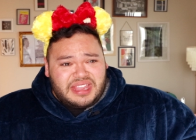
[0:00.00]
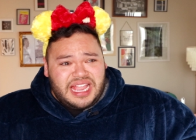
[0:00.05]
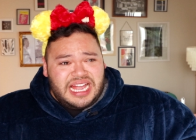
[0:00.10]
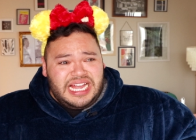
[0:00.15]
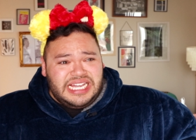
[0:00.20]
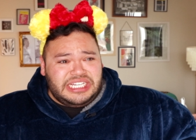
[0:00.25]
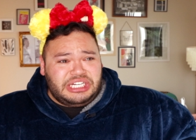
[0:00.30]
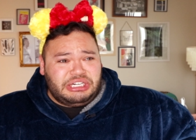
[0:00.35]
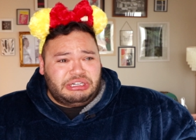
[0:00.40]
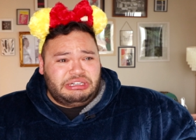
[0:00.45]

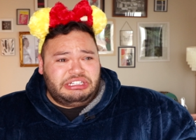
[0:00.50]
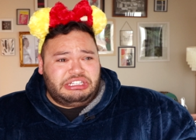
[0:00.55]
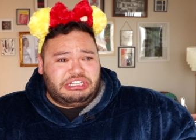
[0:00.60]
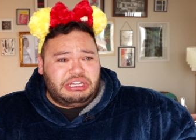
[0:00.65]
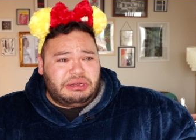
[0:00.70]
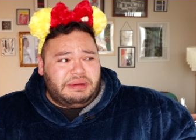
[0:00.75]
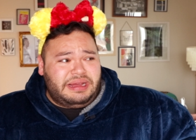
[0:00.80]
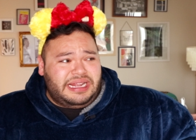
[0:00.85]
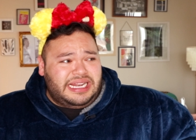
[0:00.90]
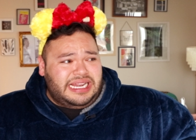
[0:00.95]
I couldn't
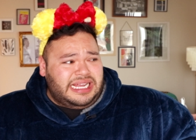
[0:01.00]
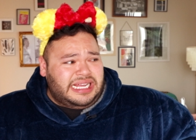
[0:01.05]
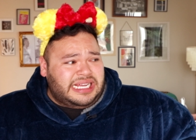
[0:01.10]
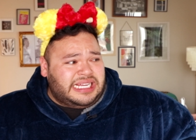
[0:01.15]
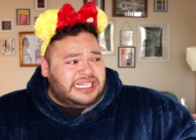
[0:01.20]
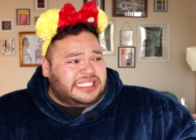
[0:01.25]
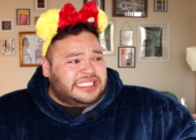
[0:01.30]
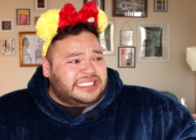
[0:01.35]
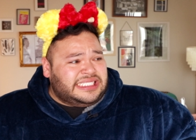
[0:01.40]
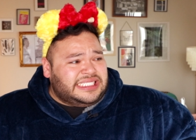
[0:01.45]
do it.
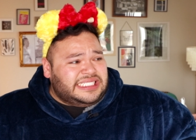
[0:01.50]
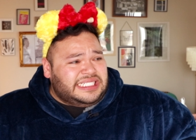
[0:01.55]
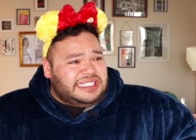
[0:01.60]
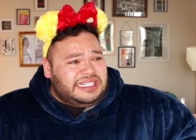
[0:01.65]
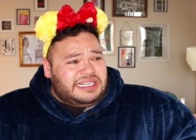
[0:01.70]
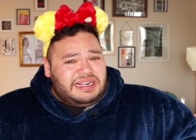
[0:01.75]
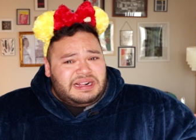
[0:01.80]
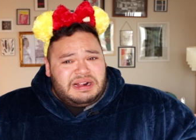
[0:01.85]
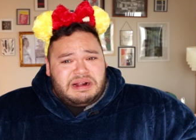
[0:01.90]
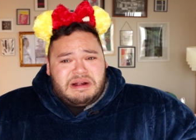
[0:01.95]

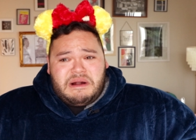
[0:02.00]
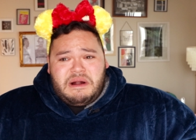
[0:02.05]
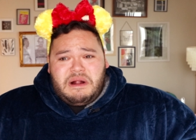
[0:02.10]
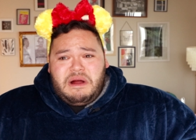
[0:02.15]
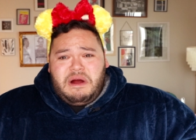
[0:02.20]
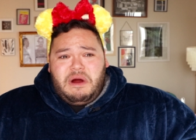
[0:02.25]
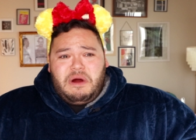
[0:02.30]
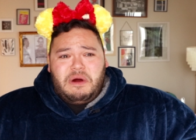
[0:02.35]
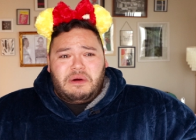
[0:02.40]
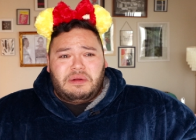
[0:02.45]

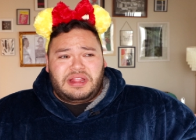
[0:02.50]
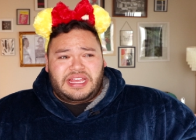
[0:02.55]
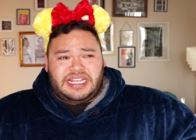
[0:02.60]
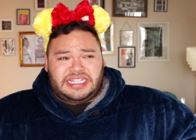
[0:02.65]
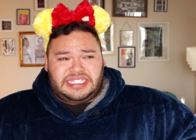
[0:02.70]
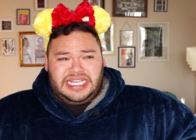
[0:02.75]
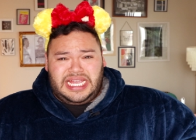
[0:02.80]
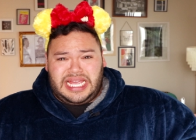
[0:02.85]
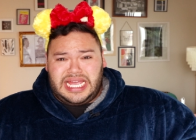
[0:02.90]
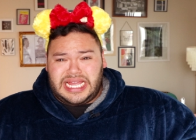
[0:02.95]
Holy
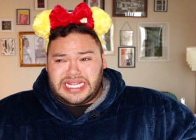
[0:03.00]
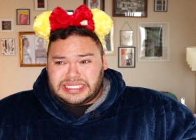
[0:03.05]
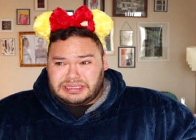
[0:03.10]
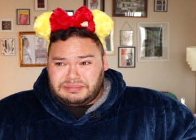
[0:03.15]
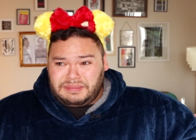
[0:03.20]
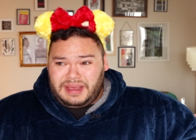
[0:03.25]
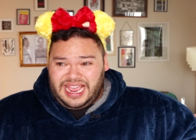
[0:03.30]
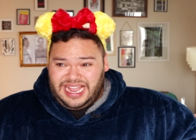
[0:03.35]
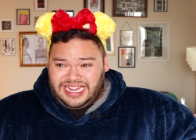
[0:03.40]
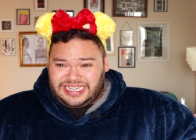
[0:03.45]
tits,
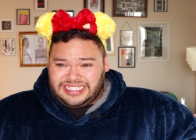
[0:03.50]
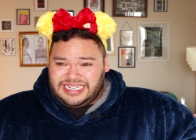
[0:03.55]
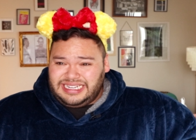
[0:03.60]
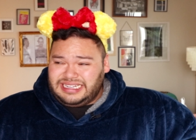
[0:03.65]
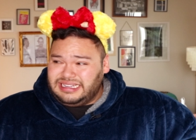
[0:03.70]
man.